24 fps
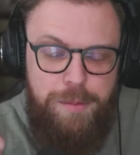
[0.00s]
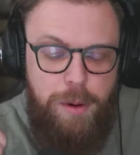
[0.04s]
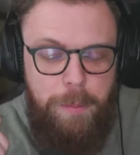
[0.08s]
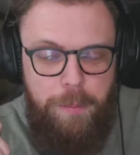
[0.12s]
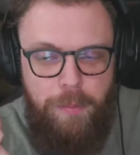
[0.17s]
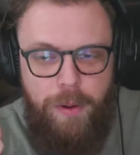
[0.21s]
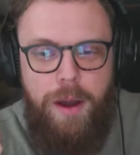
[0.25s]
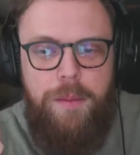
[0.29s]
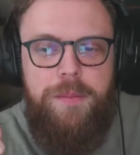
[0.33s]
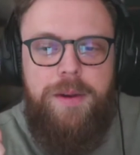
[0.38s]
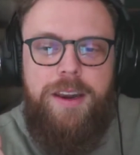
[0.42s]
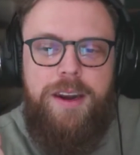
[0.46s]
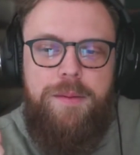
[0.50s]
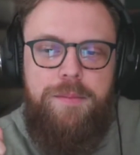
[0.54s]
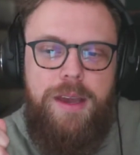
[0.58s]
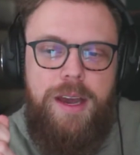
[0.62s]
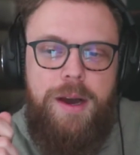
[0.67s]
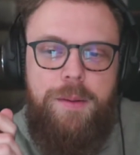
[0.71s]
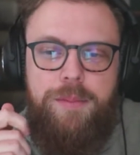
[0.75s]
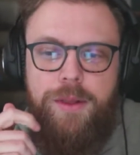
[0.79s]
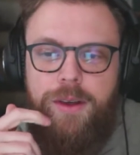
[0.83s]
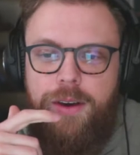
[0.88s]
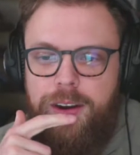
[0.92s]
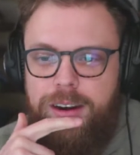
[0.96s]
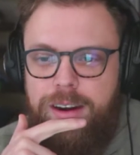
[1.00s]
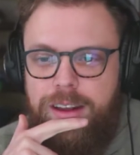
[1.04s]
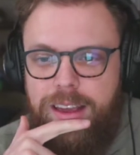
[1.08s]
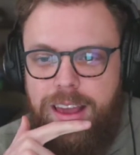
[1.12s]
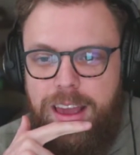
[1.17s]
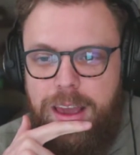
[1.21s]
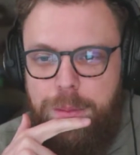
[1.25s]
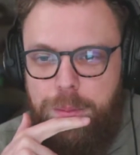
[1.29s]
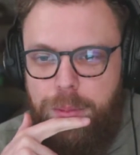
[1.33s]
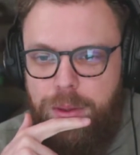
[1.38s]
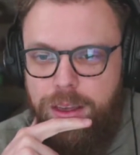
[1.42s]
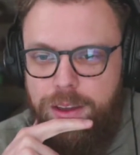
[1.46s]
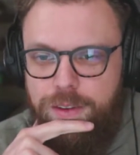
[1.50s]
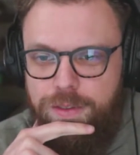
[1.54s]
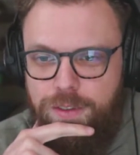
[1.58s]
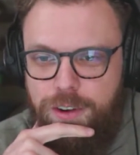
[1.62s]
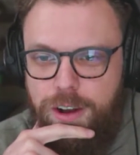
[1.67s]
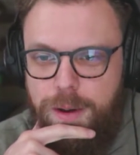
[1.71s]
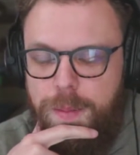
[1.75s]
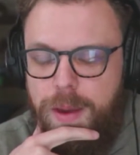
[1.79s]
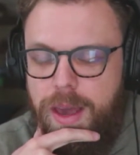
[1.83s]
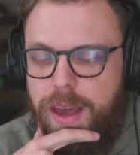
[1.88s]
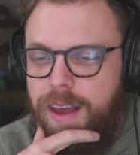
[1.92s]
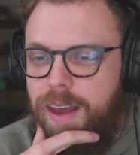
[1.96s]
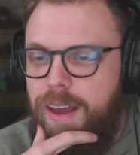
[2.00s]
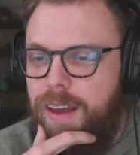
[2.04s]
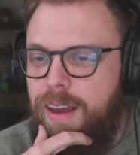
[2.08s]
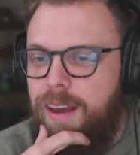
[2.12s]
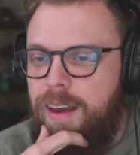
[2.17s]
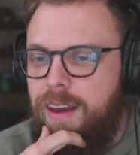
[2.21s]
I'm probably going to be uploading a gameplay from it.